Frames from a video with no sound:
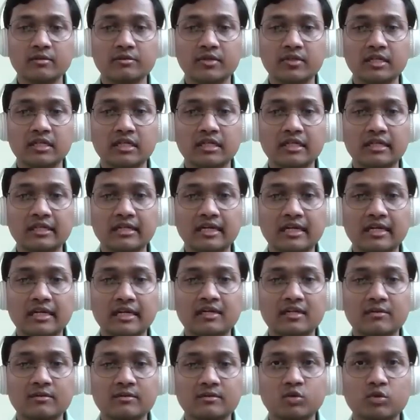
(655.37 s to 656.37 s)
But in
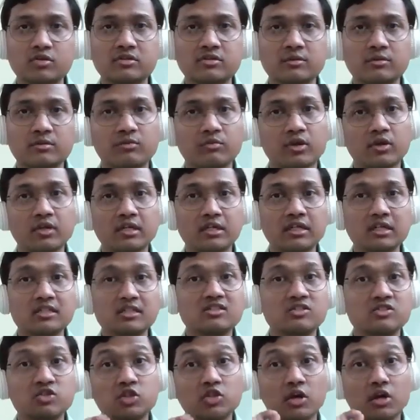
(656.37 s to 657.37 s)
that, most important
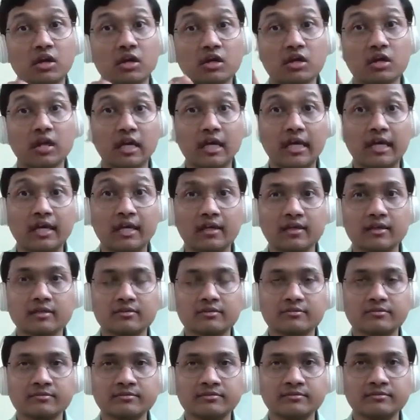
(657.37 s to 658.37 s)
is journaling,
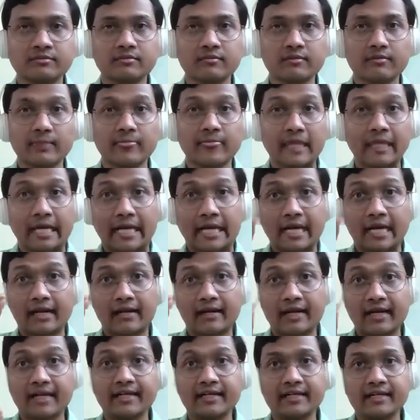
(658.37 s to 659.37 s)

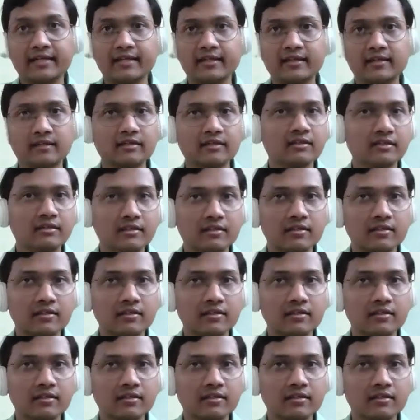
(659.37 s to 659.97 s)
writing